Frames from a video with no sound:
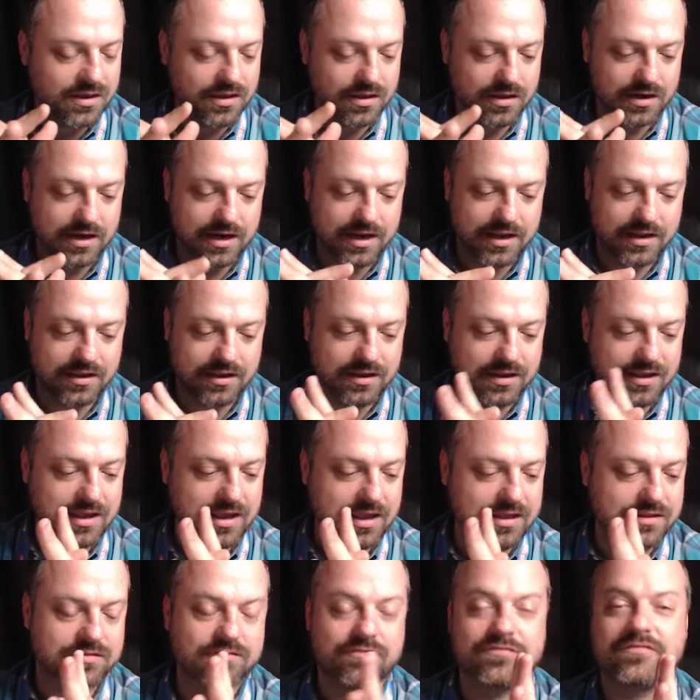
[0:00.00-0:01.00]

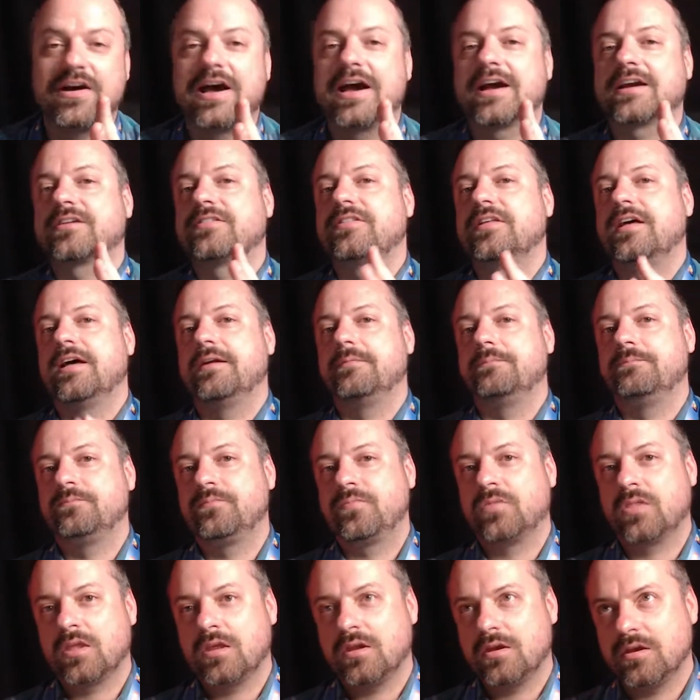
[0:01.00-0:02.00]
And the fact that
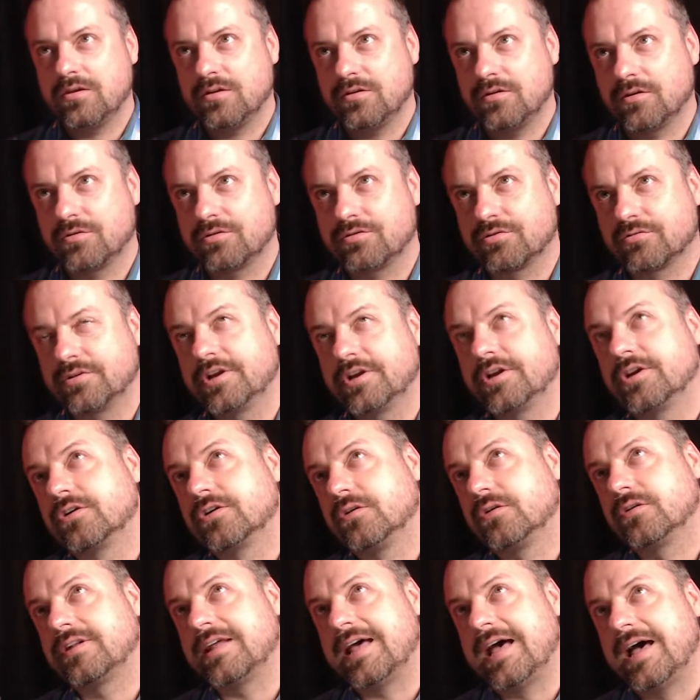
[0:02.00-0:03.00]
a
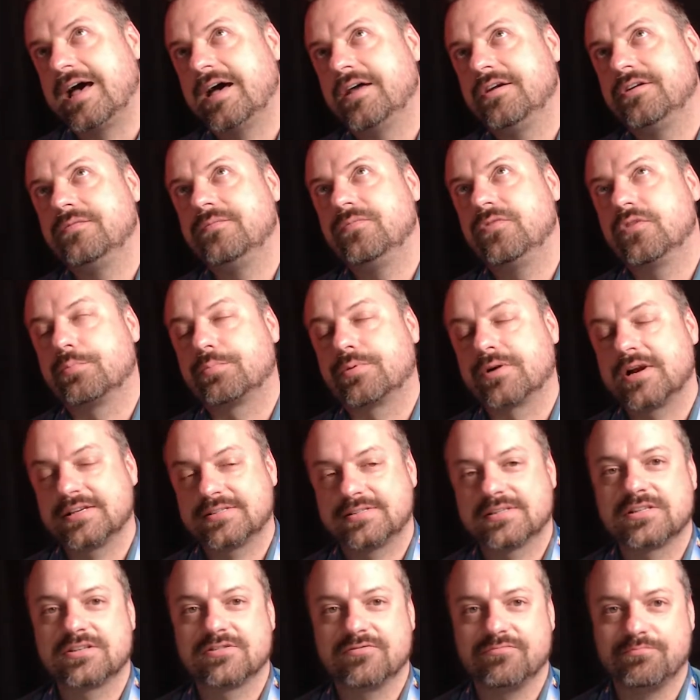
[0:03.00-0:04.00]
3-year-old had the
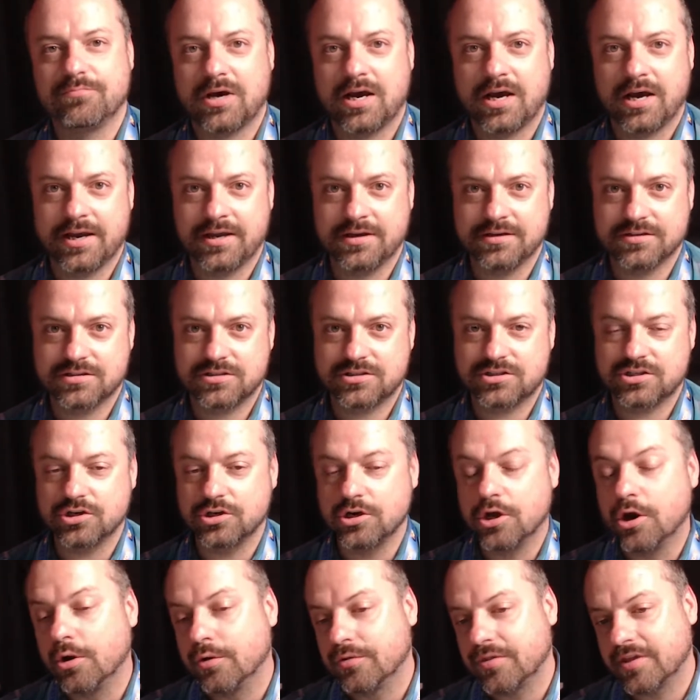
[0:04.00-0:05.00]
presence of mind to
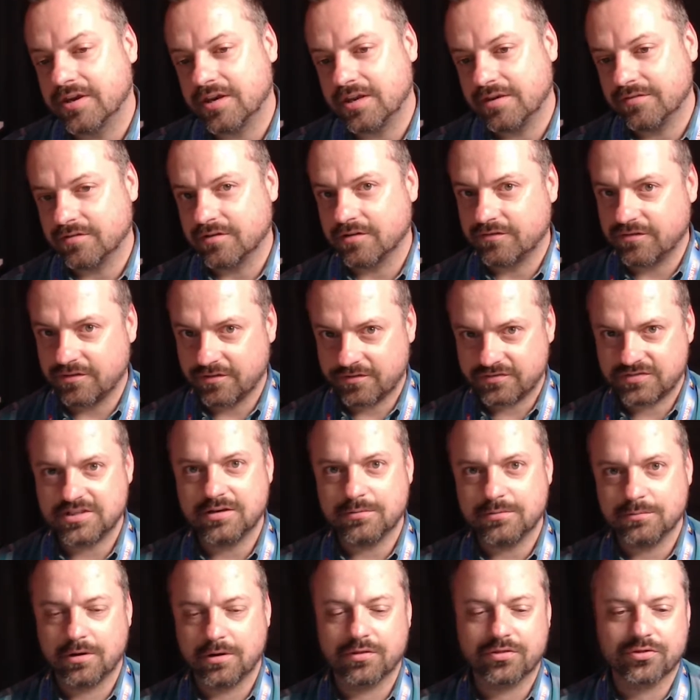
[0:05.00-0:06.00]
know that even a
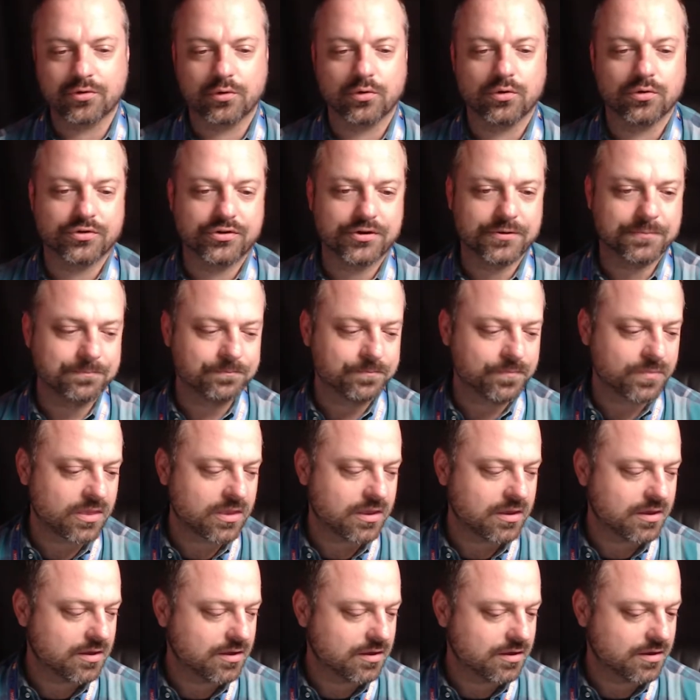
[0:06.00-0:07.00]
15-month-old
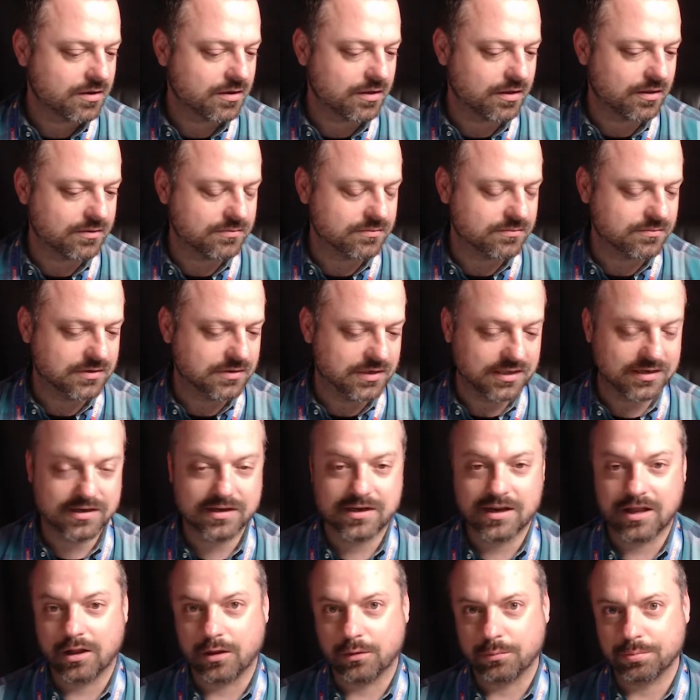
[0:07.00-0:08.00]
needed
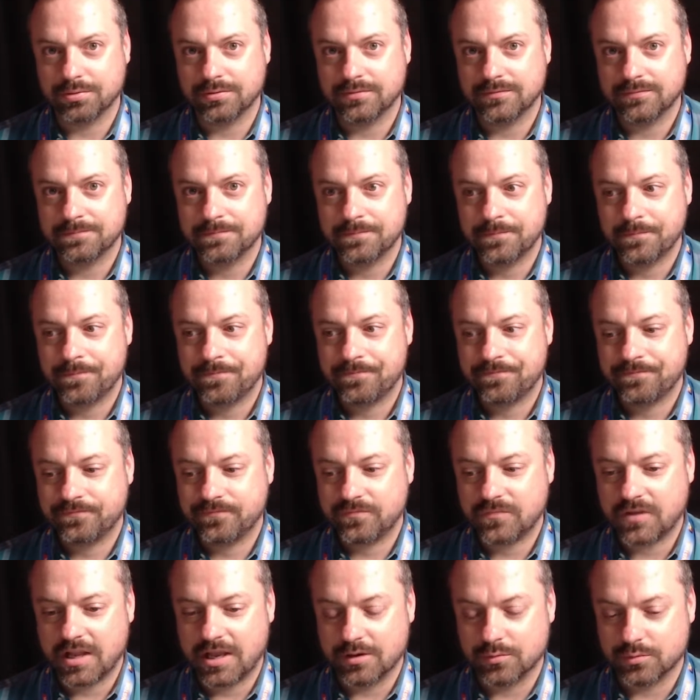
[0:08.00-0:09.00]
help
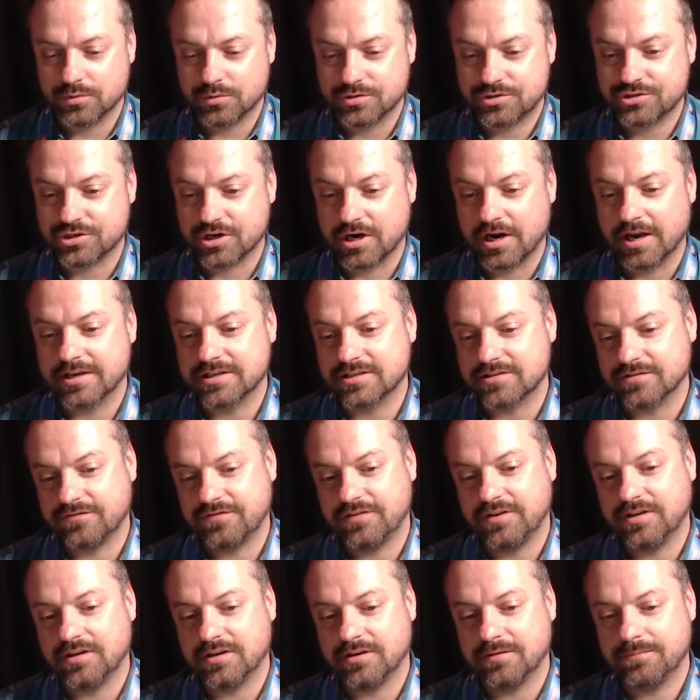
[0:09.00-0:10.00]
and was trying to
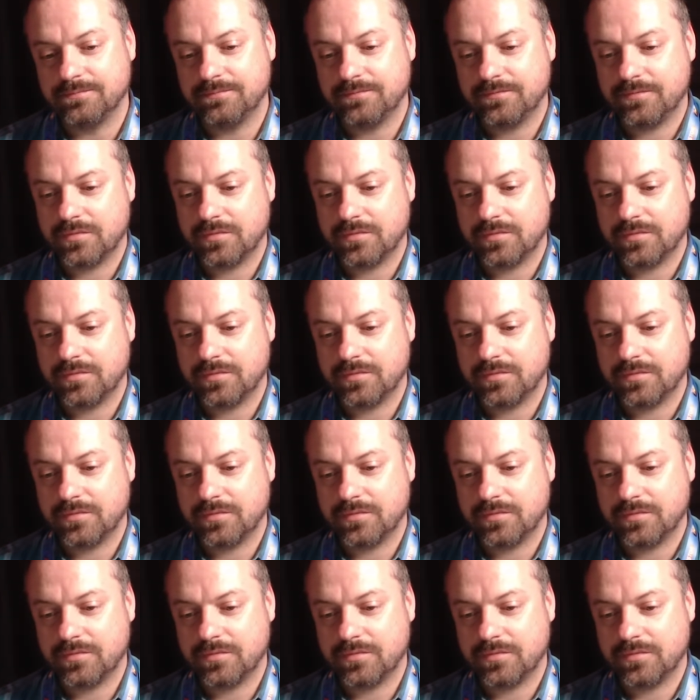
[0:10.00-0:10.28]
feed it.